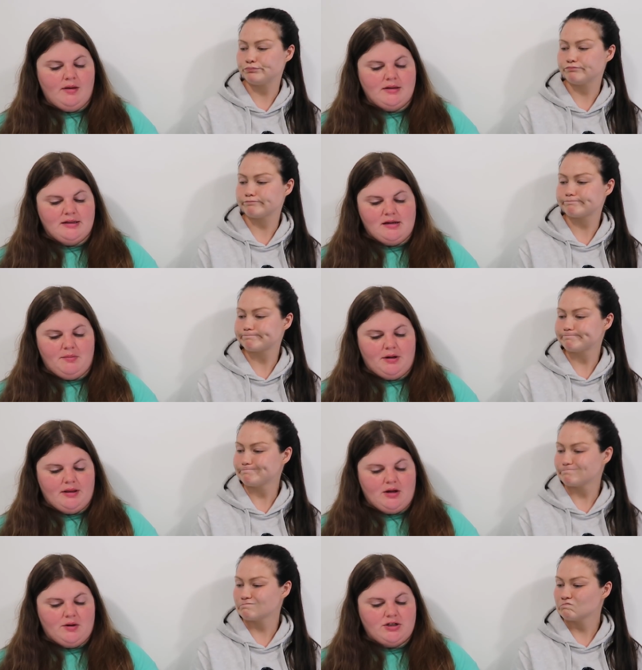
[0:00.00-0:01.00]
Speaker 1: And the second
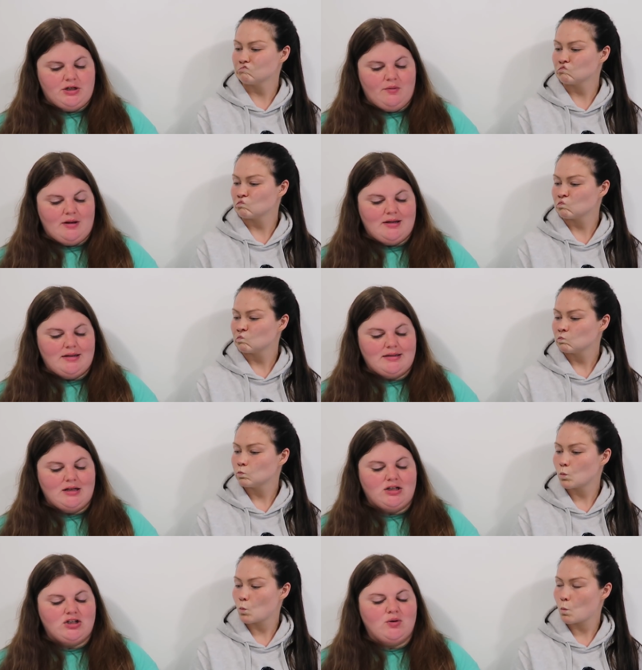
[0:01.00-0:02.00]
part of that question
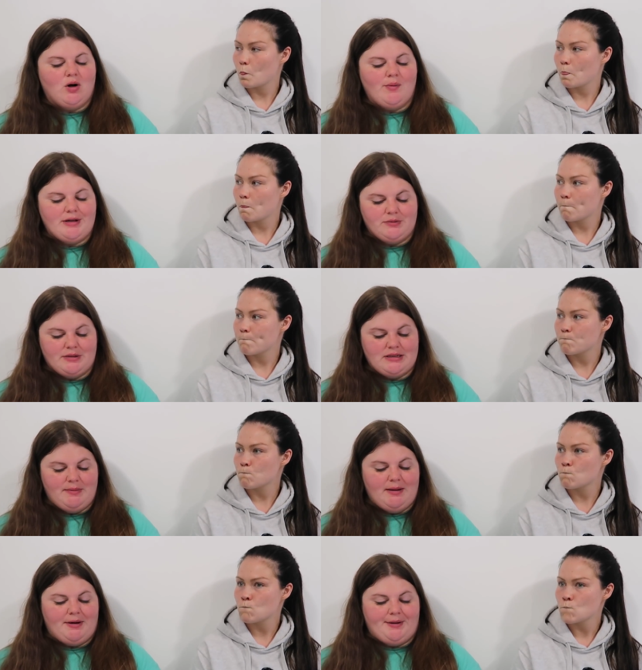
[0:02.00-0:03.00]
was, did you always
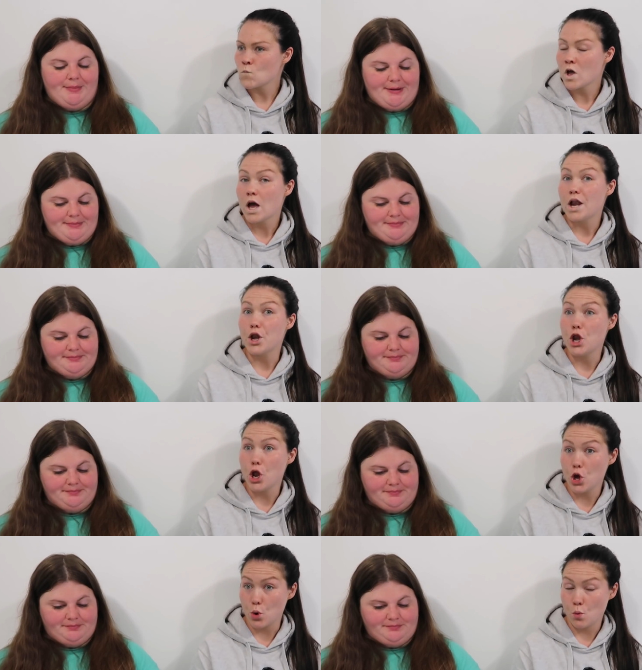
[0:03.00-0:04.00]
want to be a mom?
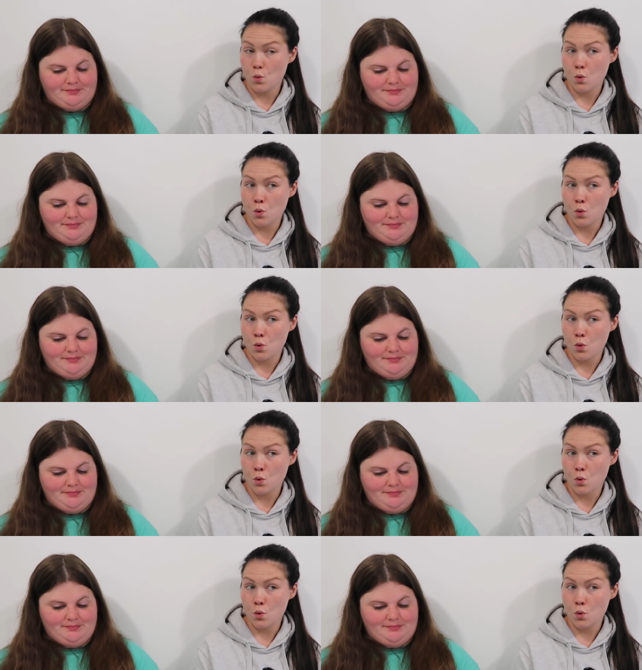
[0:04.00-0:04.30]
No.